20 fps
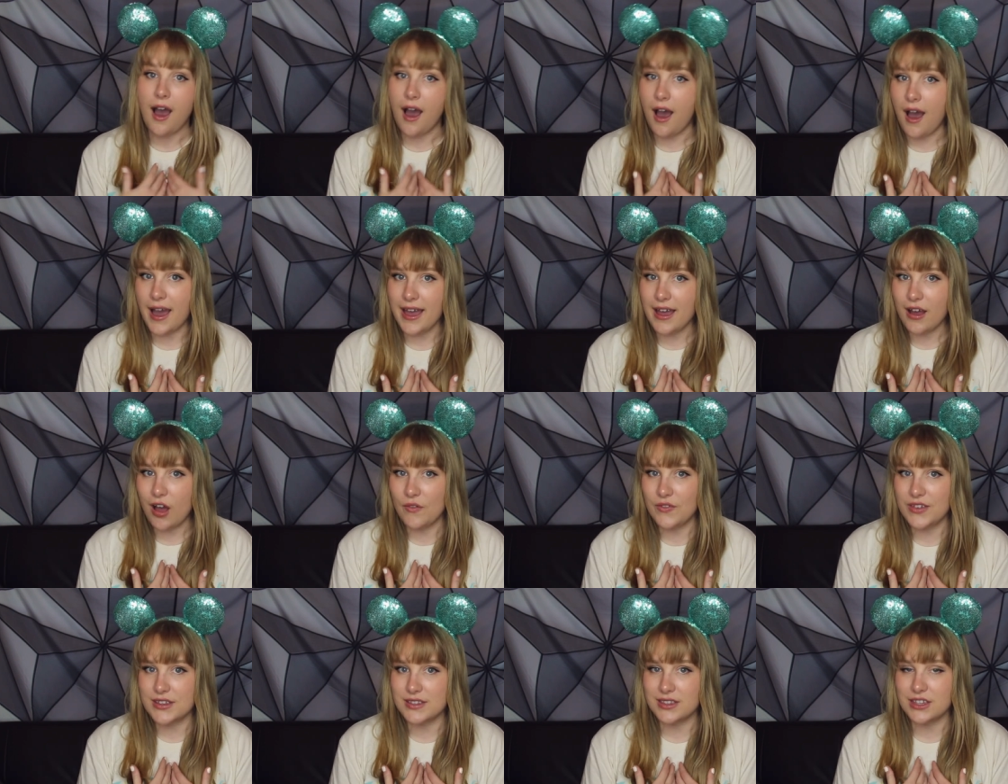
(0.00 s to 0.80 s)
I
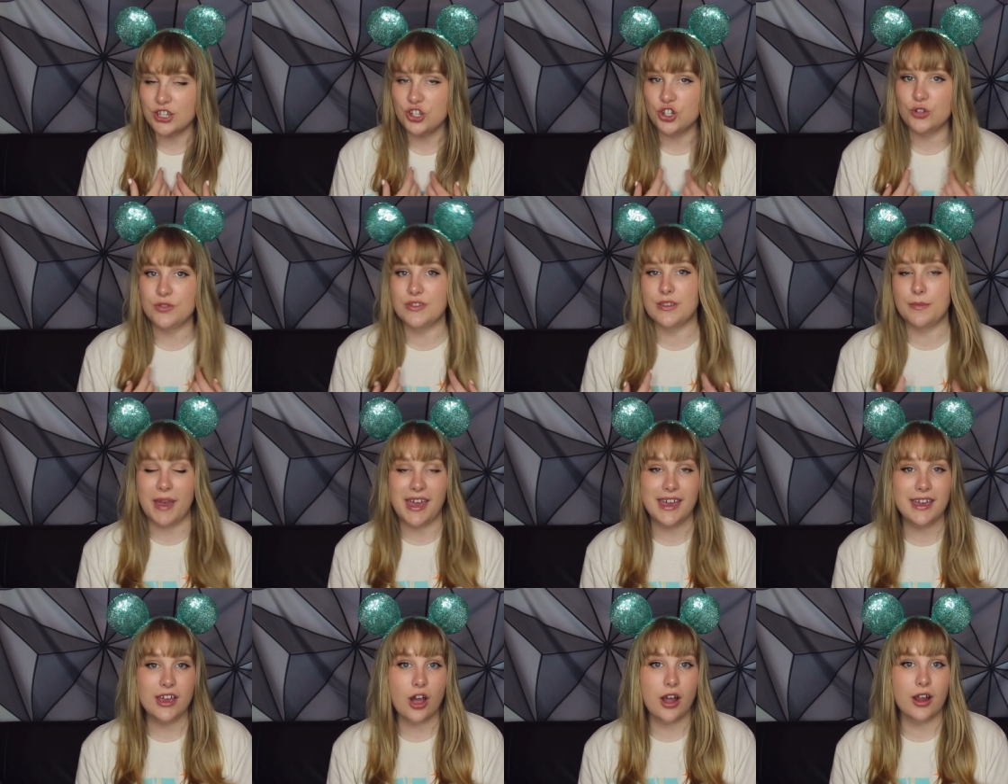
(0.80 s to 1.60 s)
obviously choose the
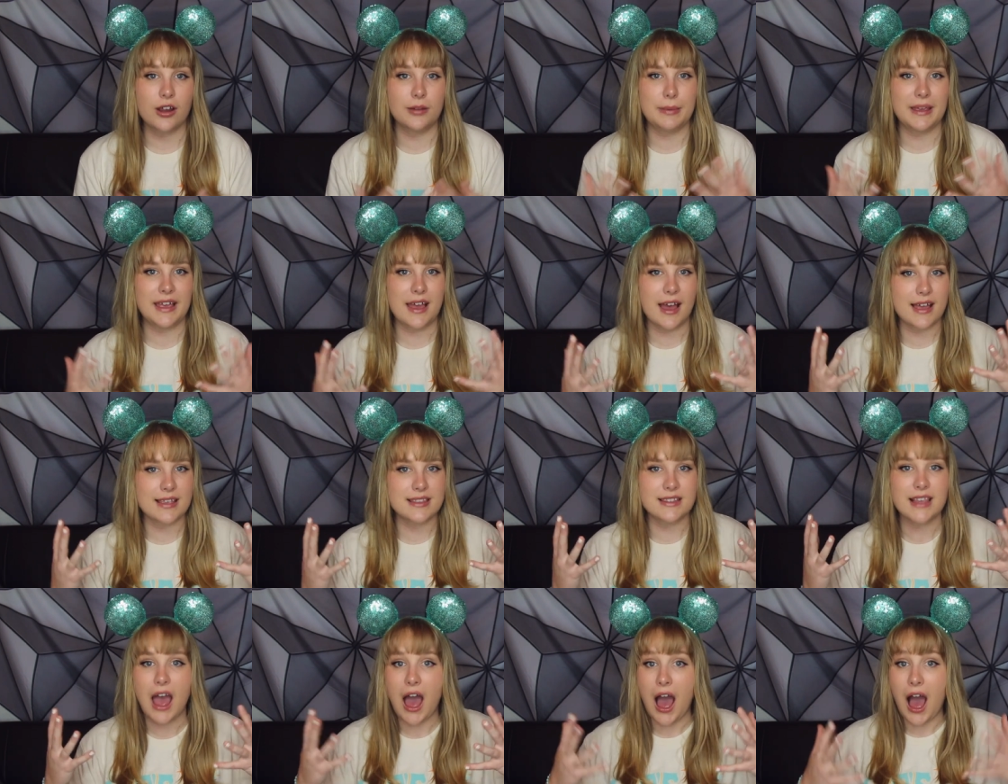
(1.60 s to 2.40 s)
pay card
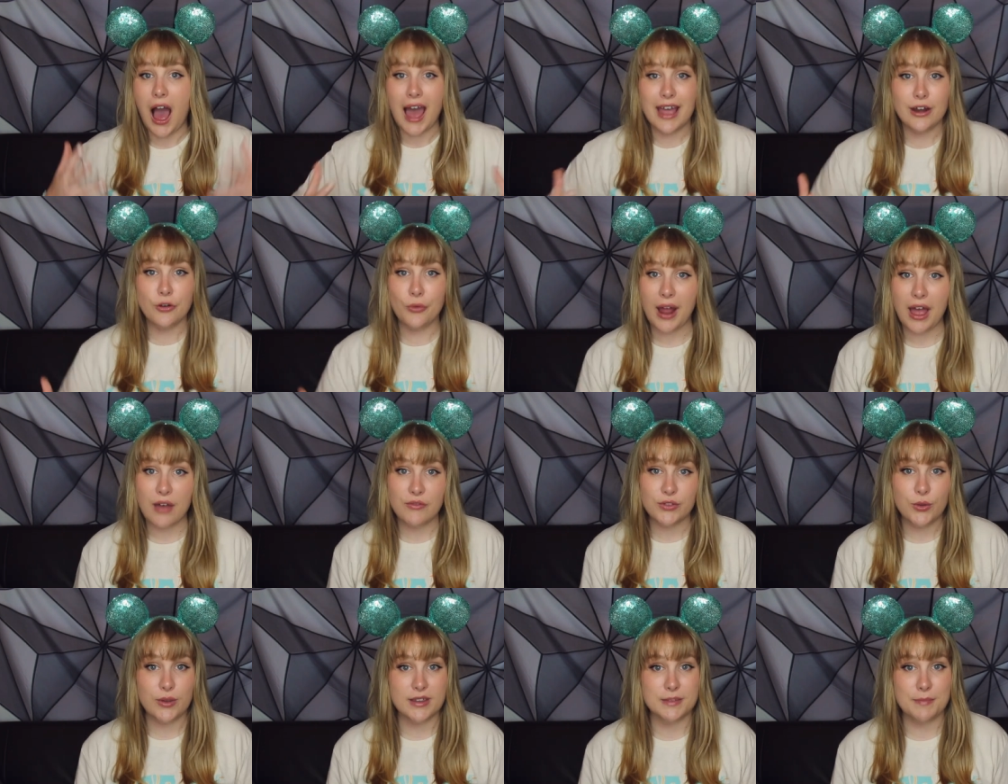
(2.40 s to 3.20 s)
because I don't
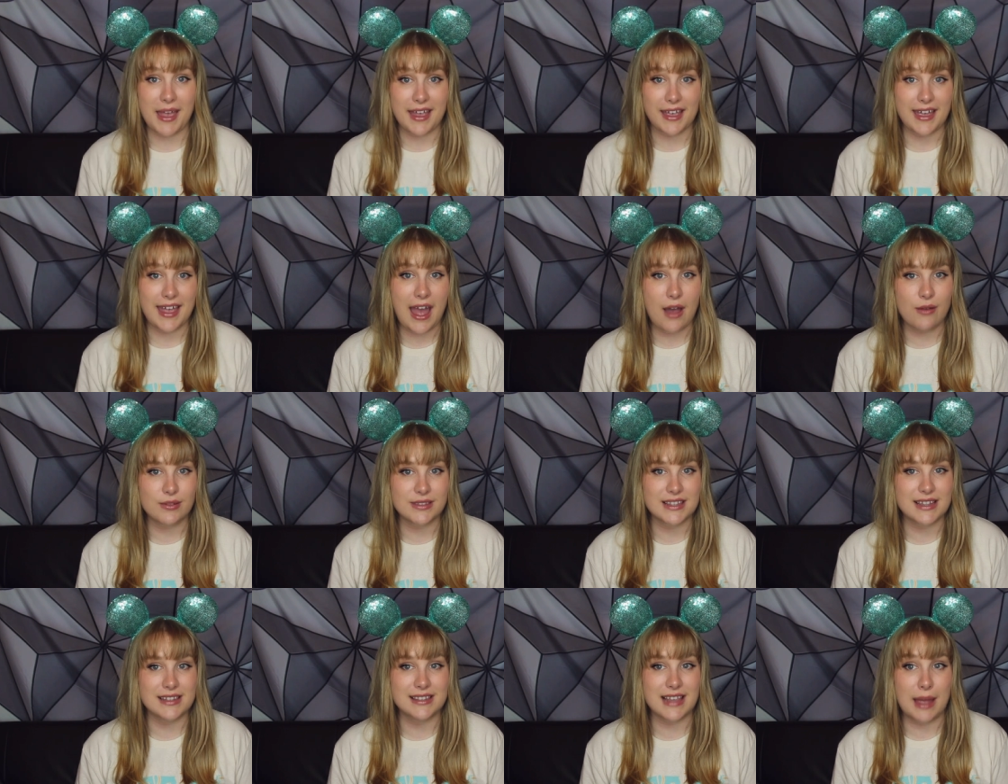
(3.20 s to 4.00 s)
have a US bank
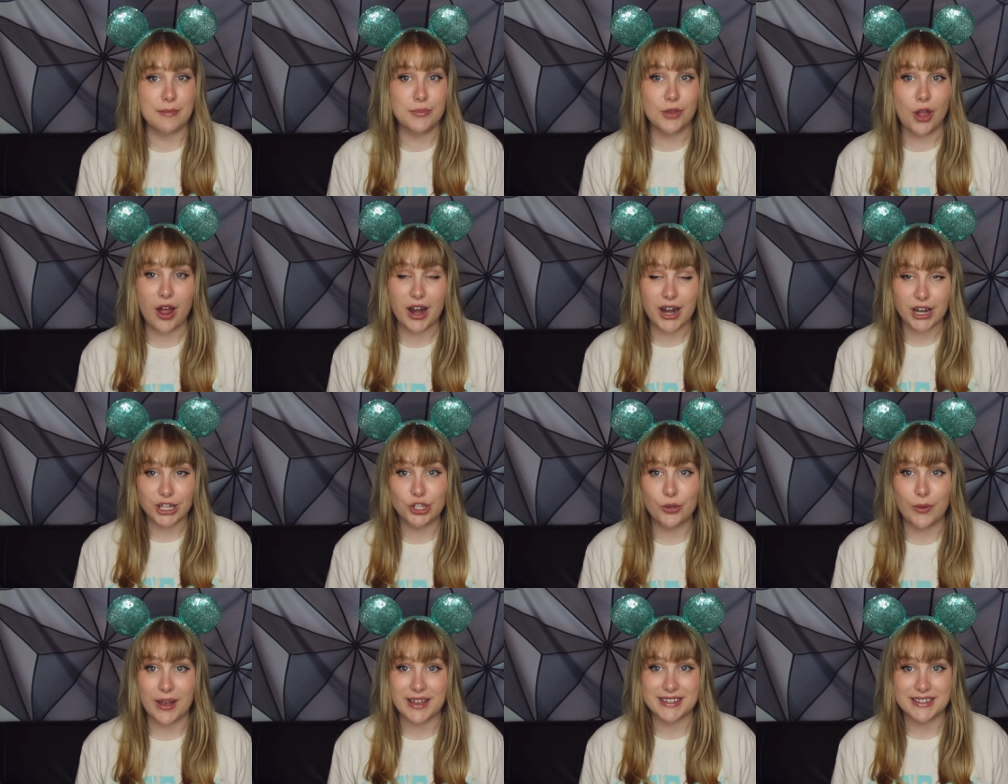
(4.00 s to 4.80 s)
account since I'm not a
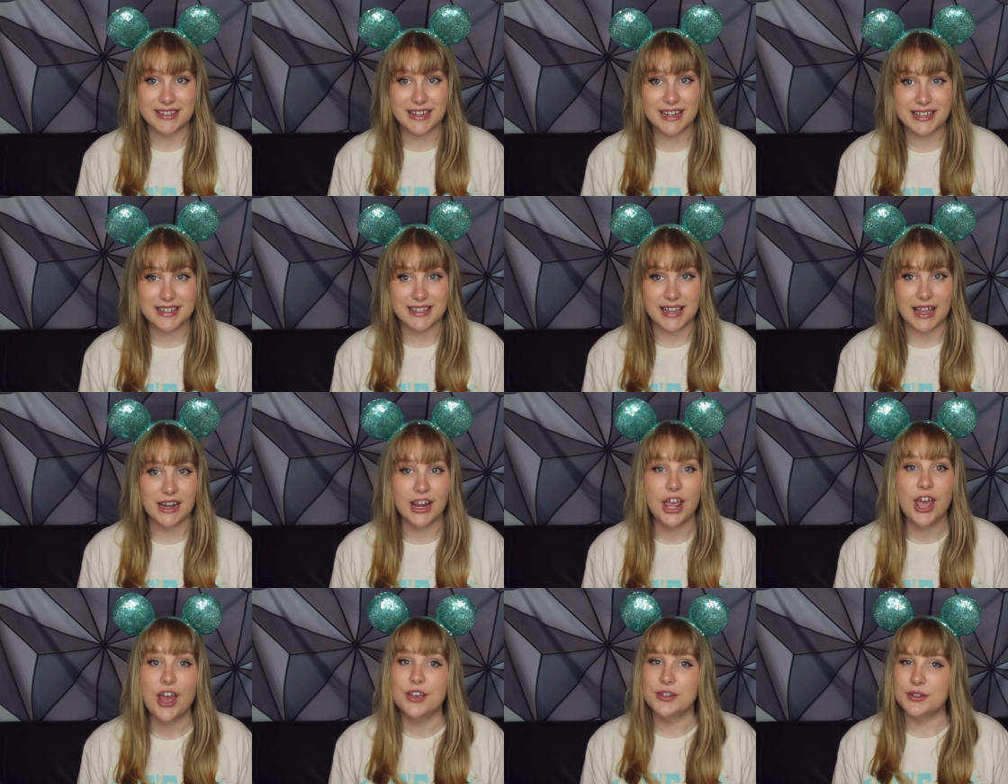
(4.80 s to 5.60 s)
US citizen.
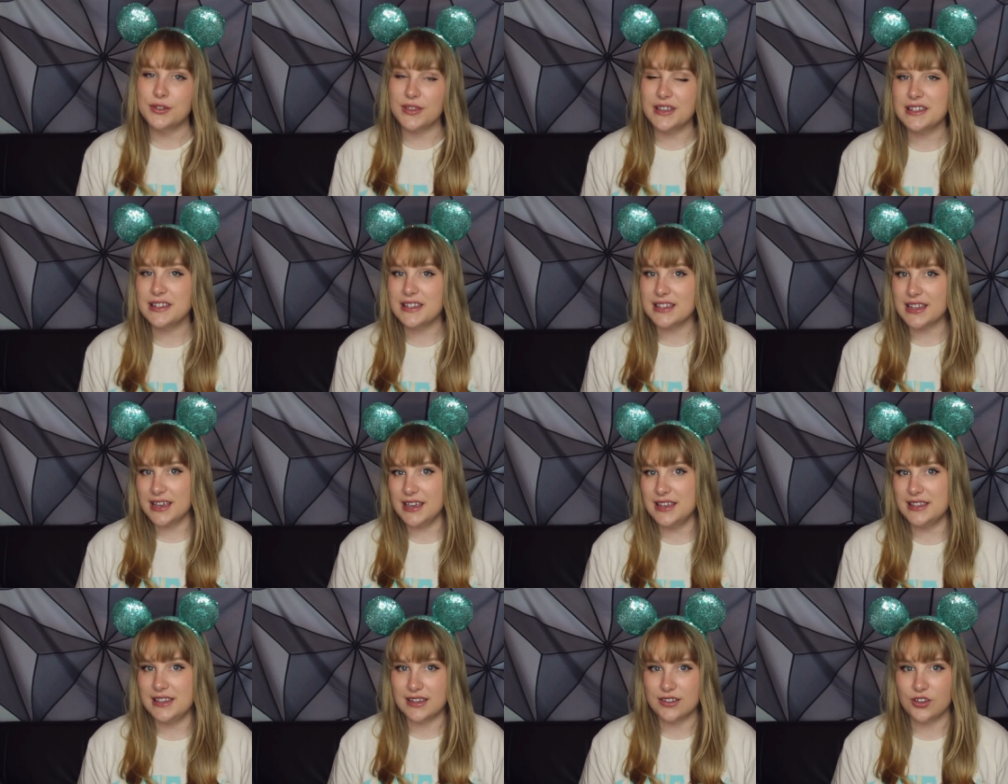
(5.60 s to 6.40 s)
So this is the
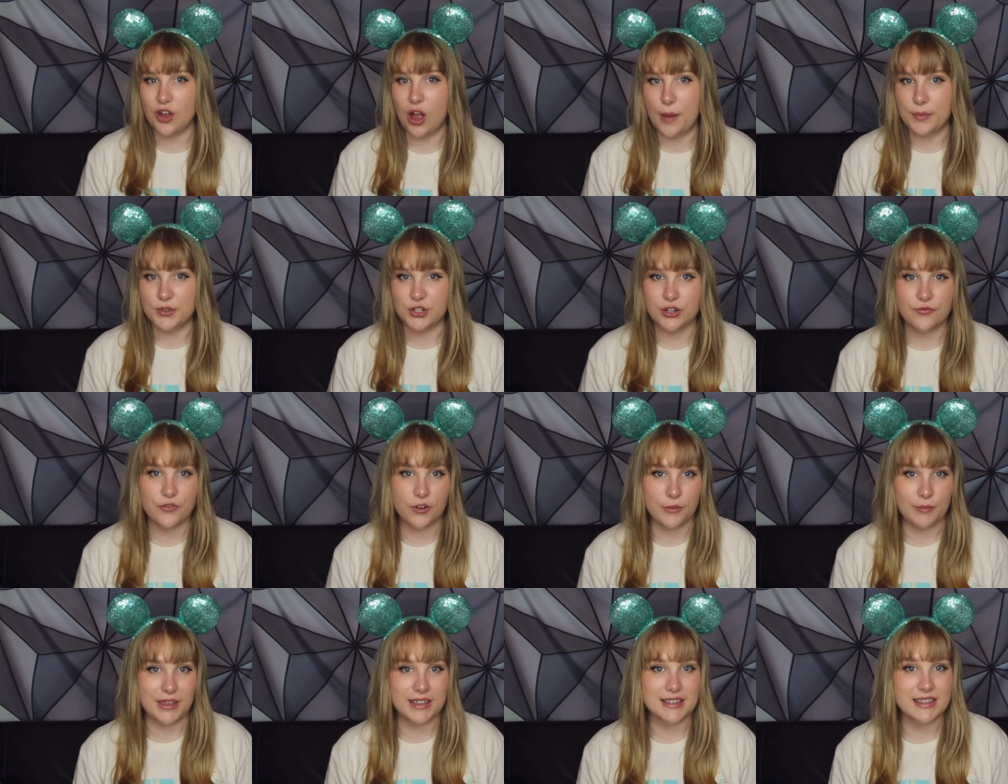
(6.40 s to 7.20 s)
easiest option
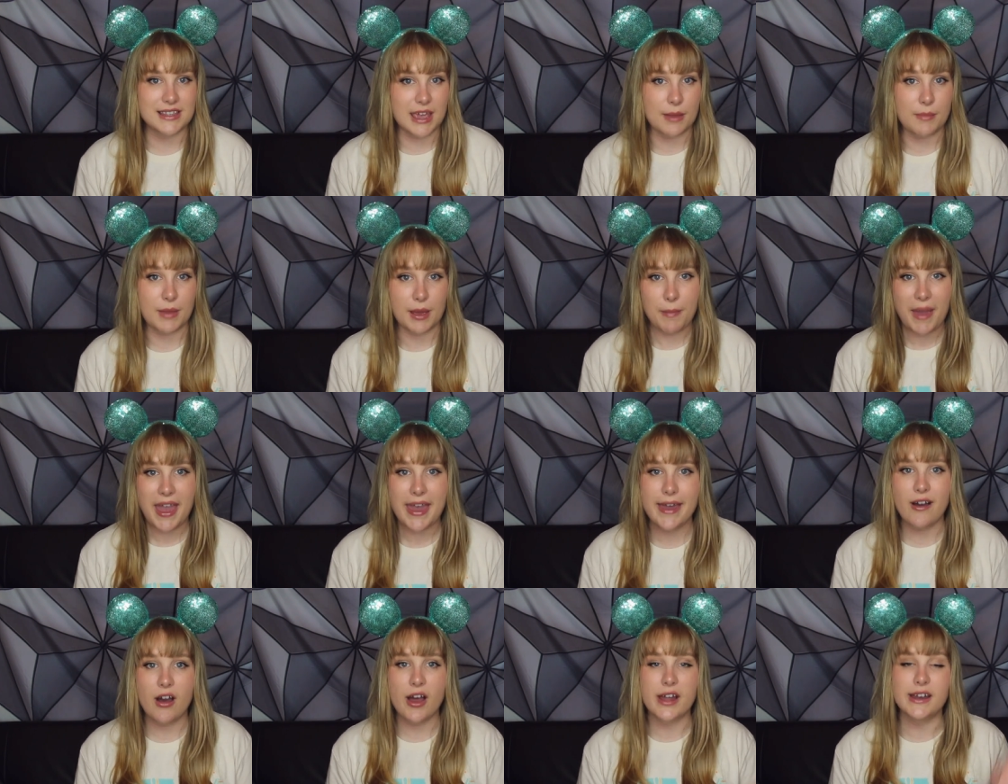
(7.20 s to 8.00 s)
for me to get my
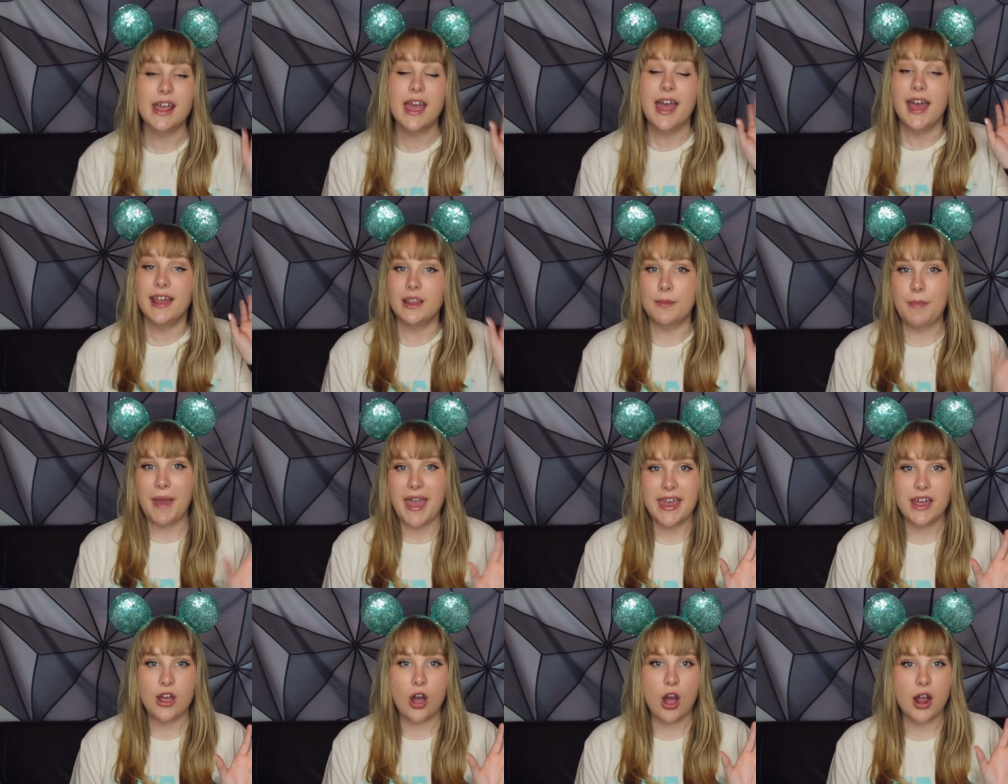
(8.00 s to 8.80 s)
pay on. The
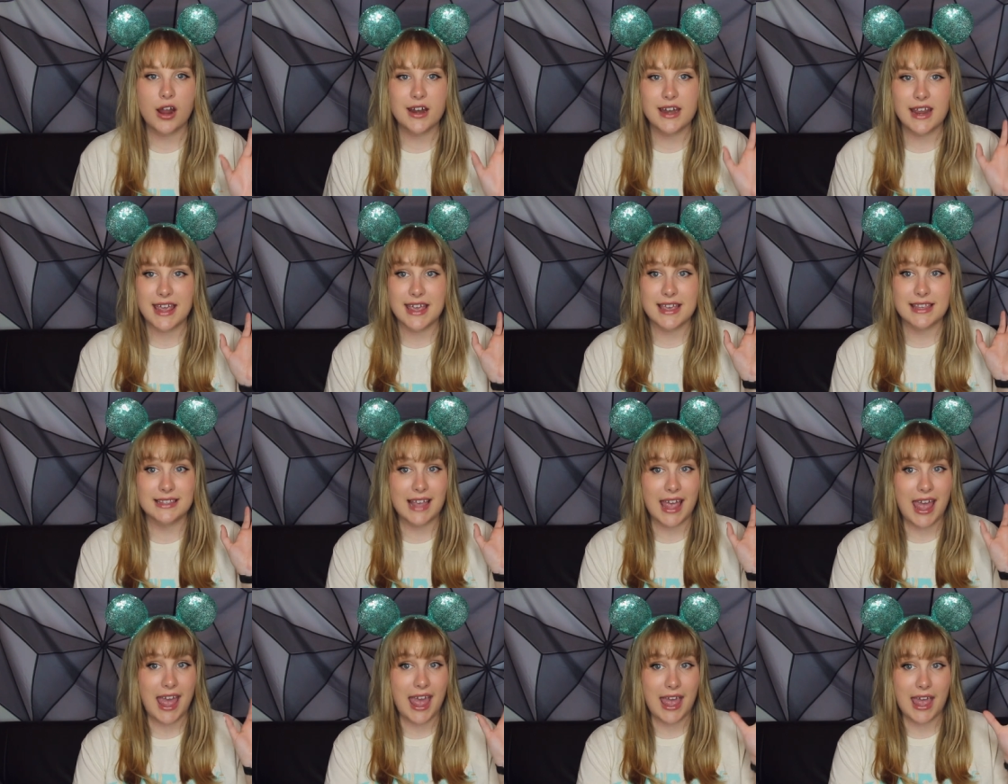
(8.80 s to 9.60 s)
pay card
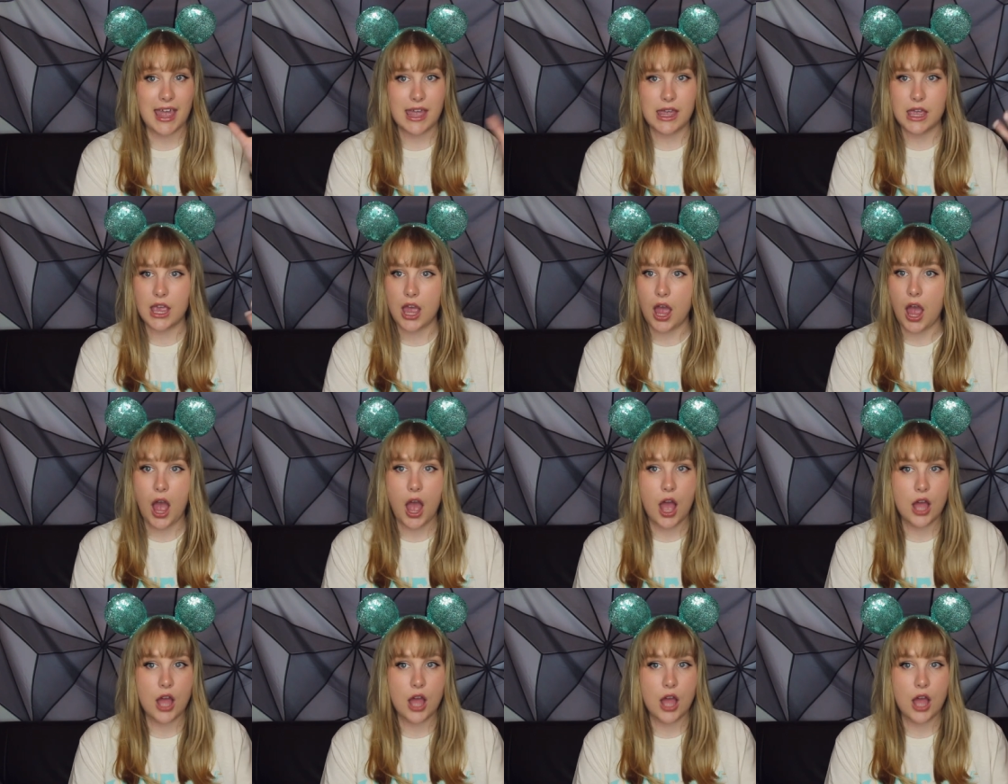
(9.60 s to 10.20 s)
is a